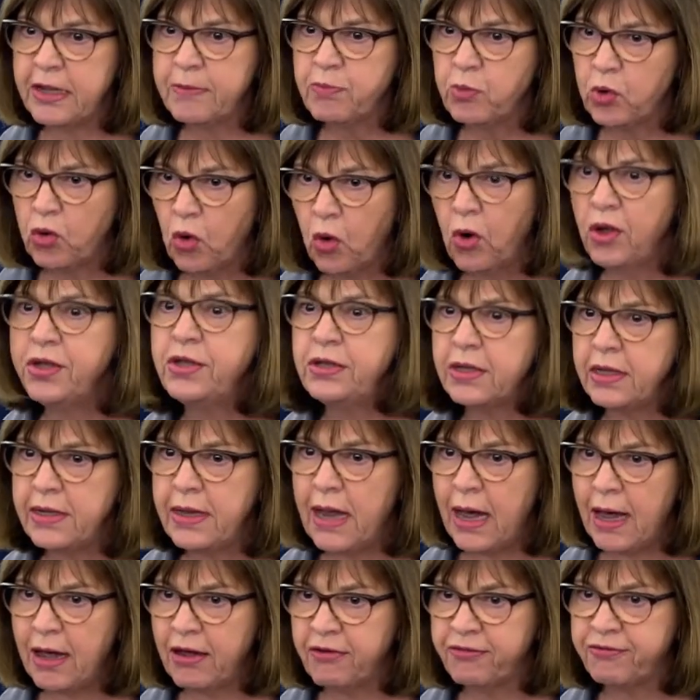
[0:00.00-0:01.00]
Do
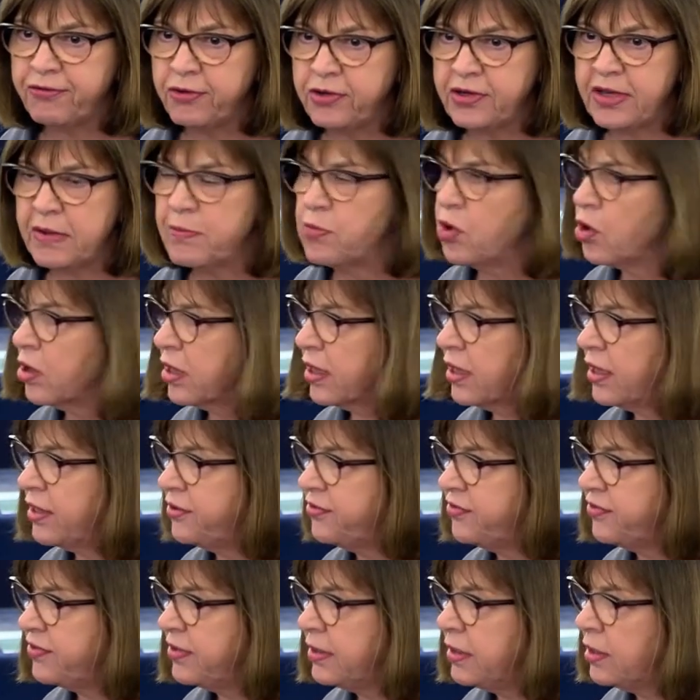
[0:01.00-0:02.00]
not
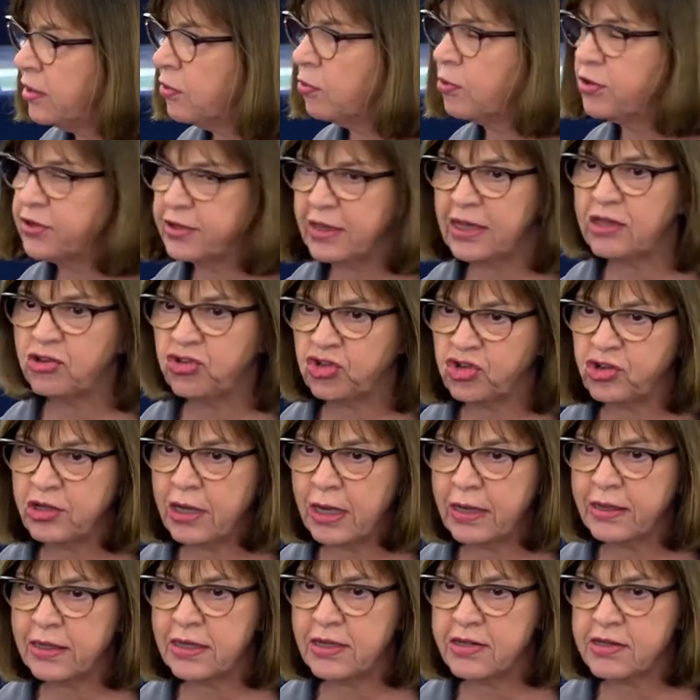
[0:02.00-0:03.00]
underestimate
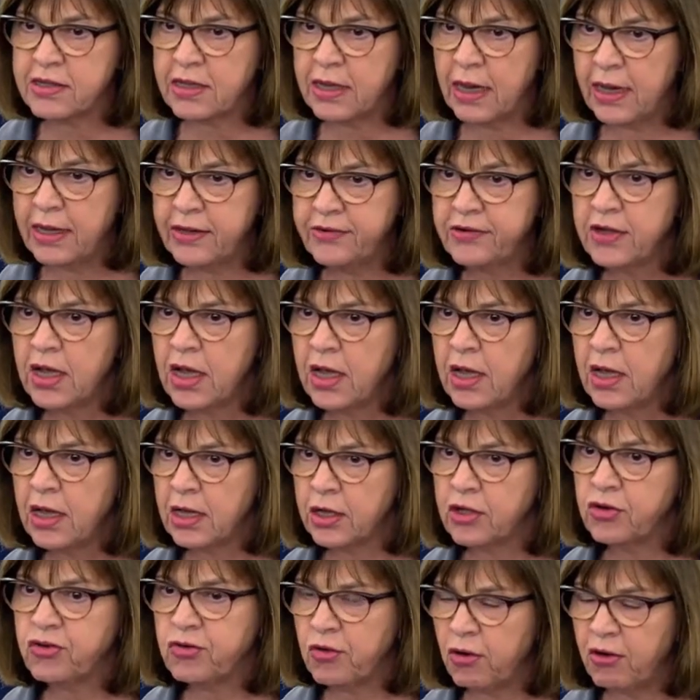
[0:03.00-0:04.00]
this
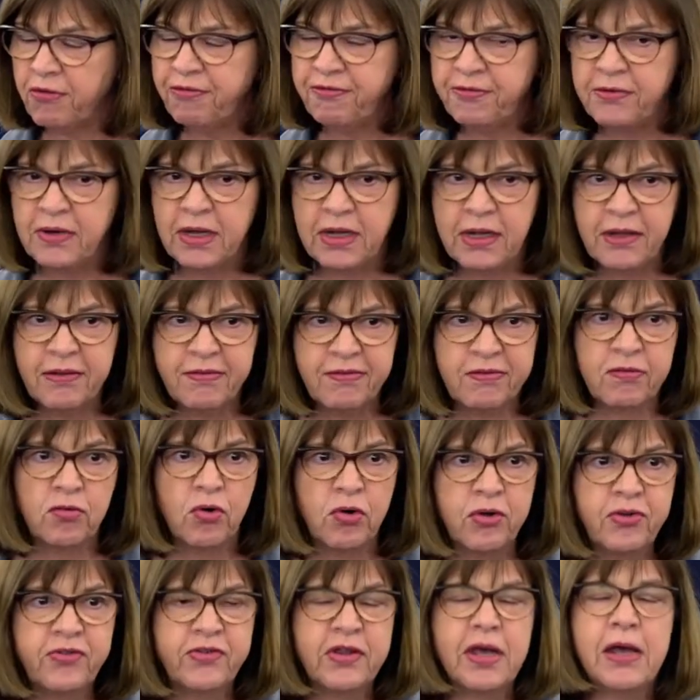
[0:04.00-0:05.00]
amazing
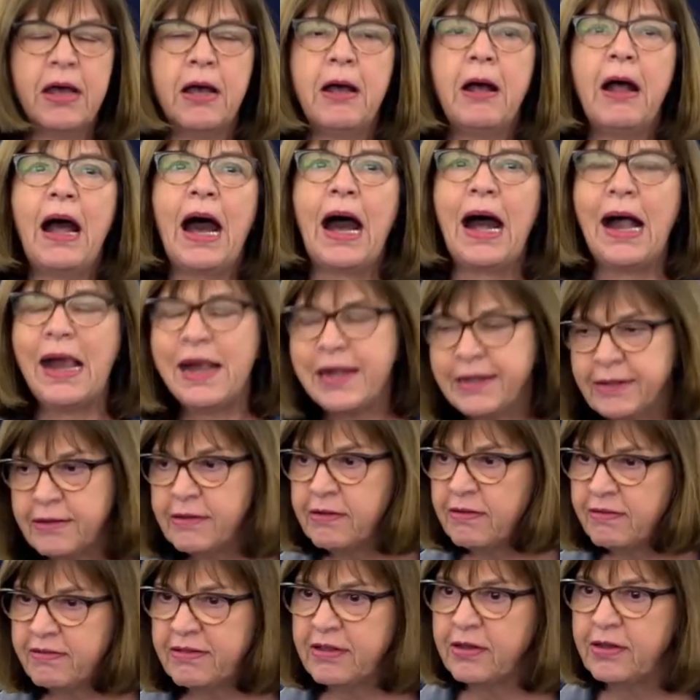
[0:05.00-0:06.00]
decision to go
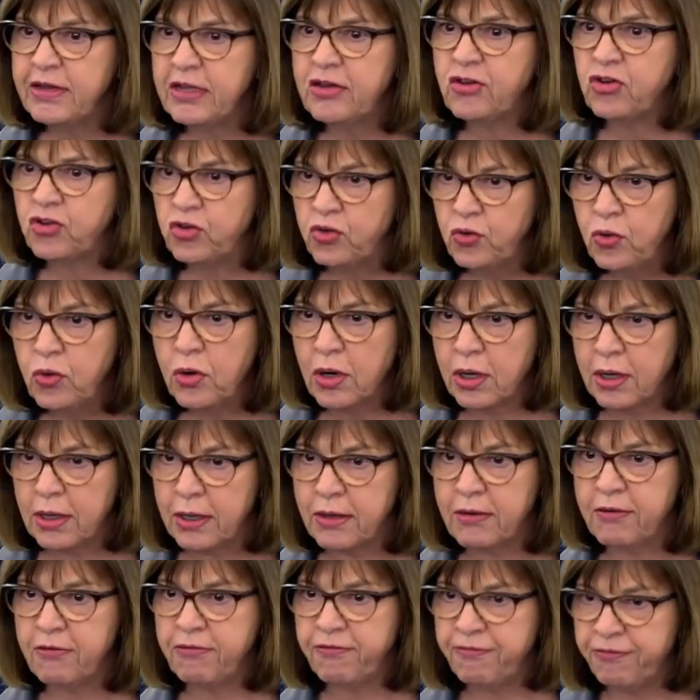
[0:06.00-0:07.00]
forward
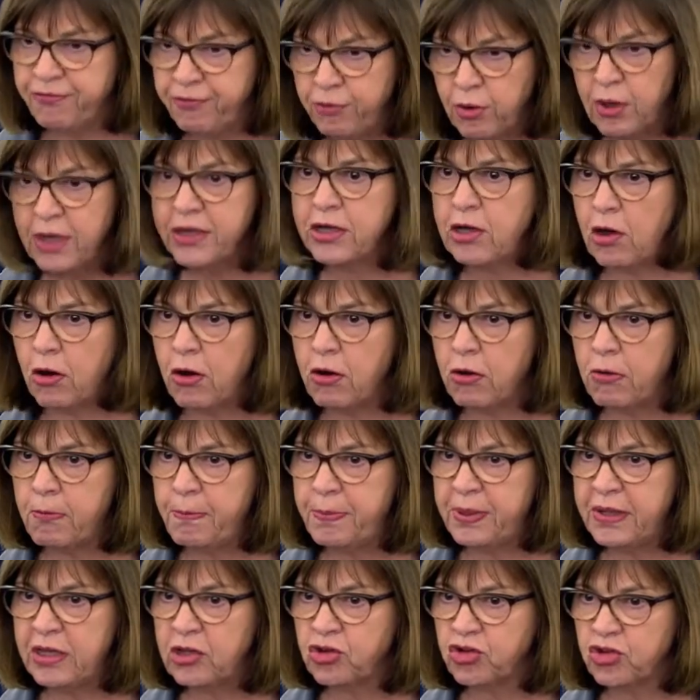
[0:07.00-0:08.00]
uh, to
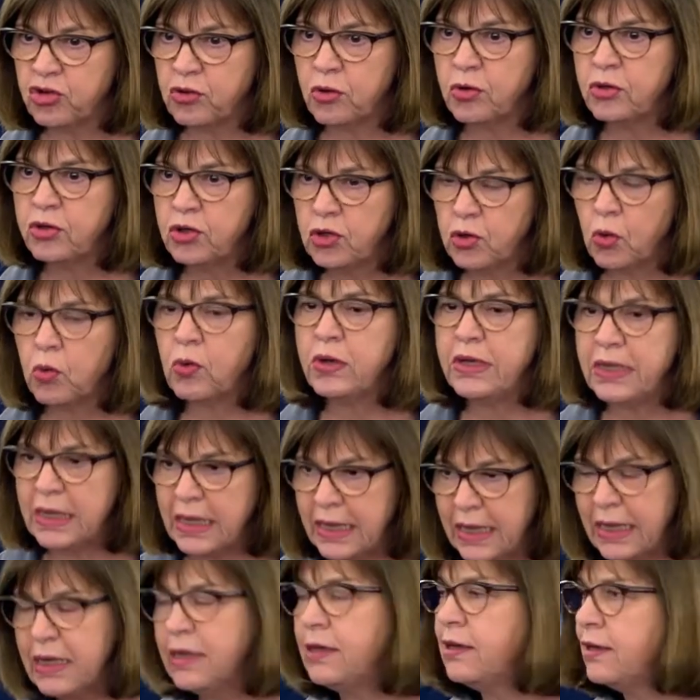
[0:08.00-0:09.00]
democracy and rule
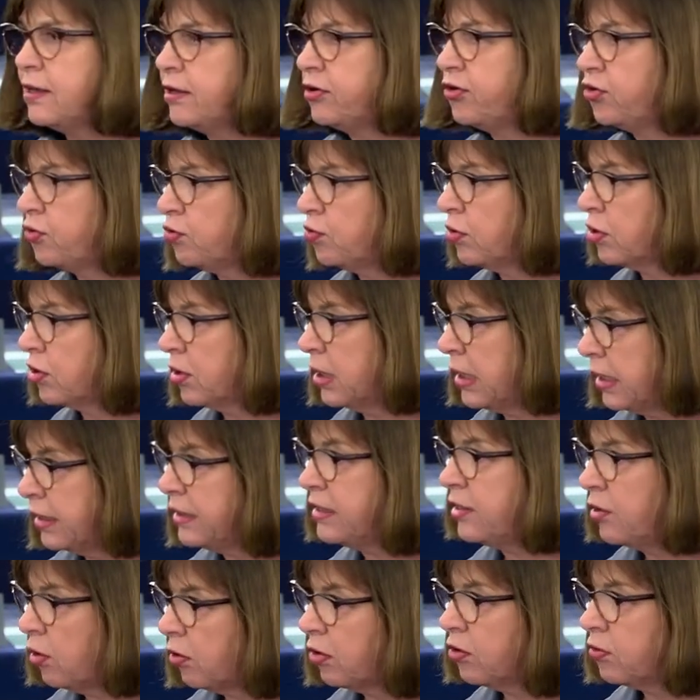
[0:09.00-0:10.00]
of law.
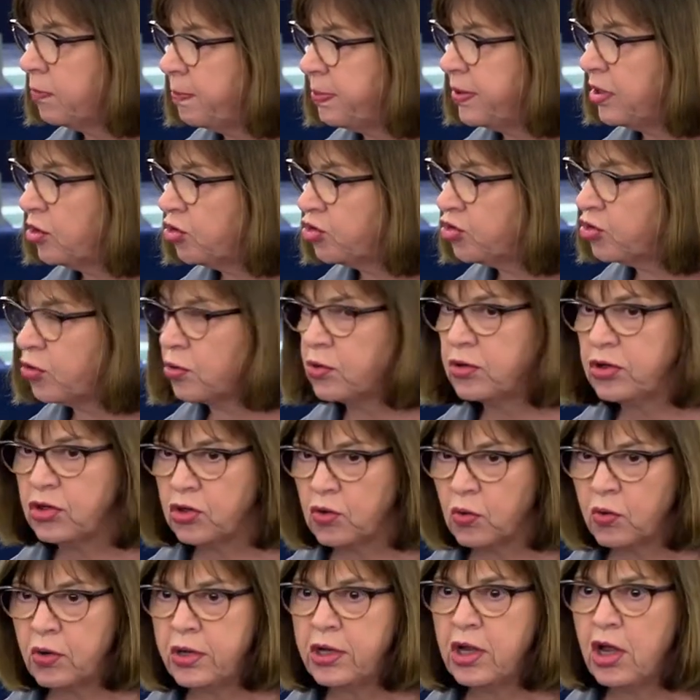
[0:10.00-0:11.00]
Keep
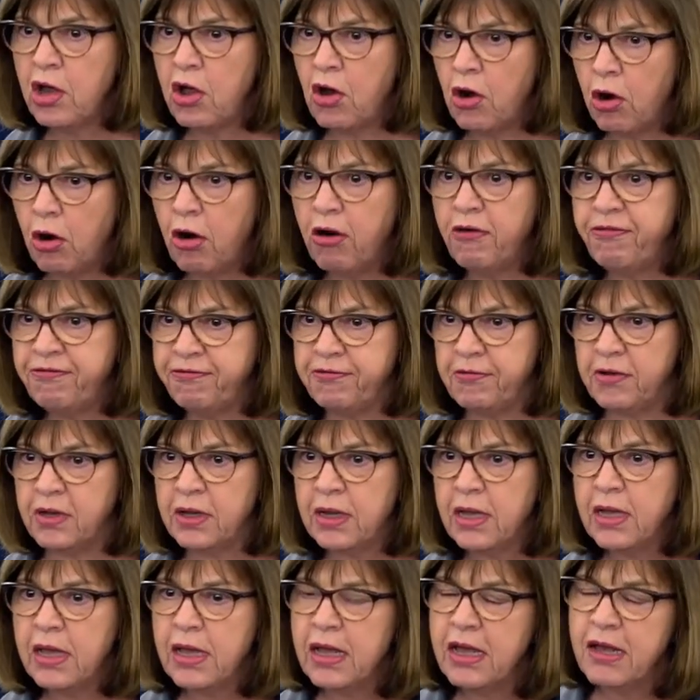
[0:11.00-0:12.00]
the
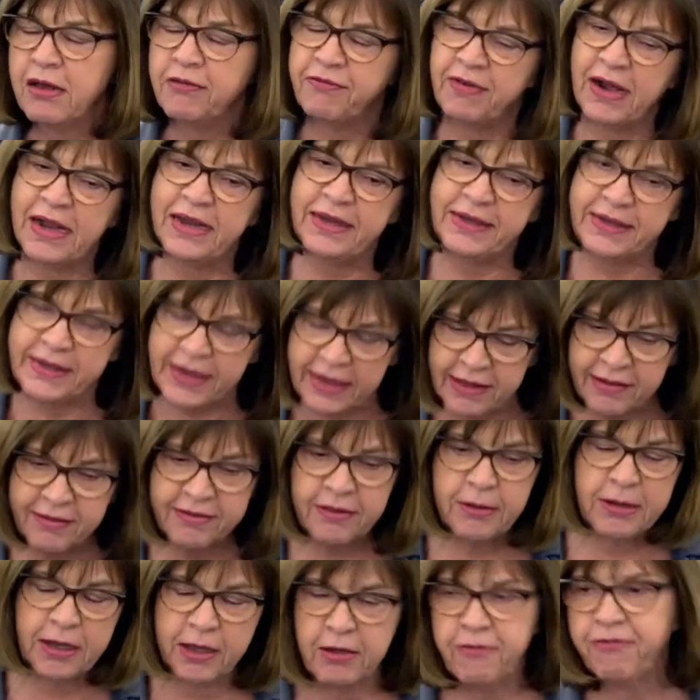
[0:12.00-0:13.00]
door of the
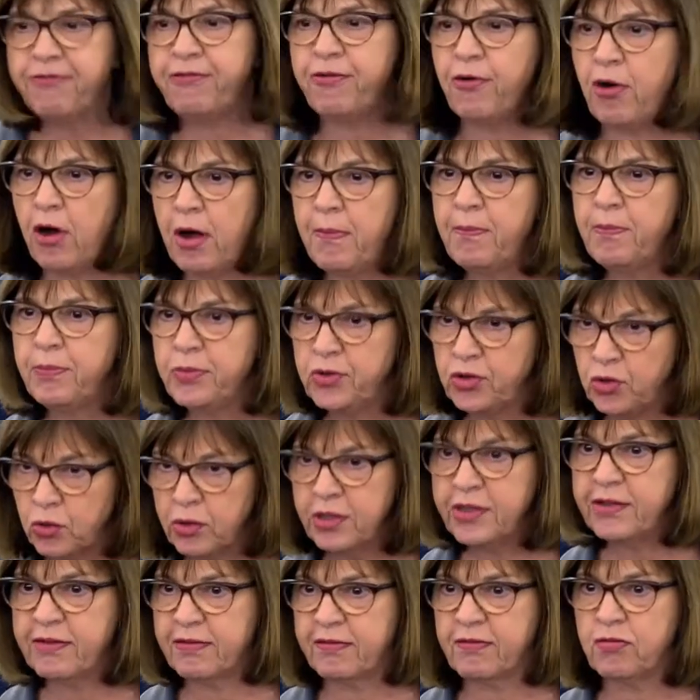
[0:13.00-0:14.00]
European Union
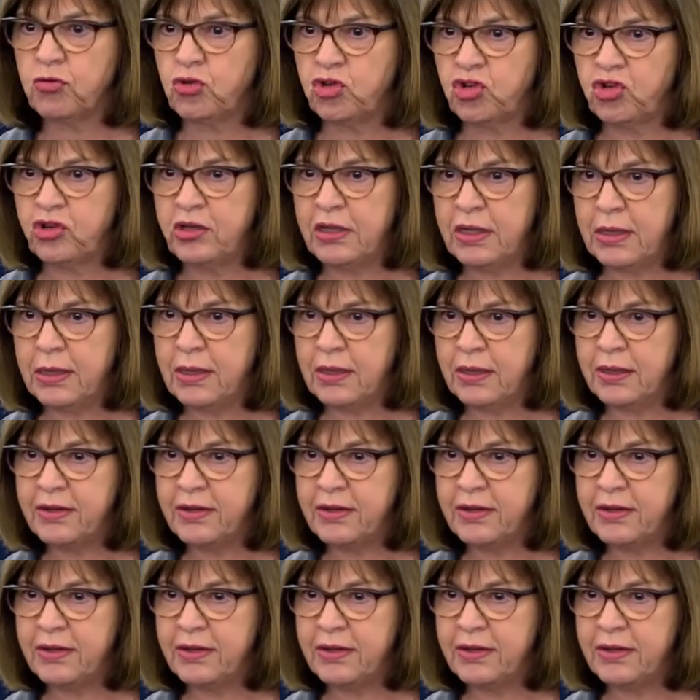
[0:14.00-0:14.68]
open.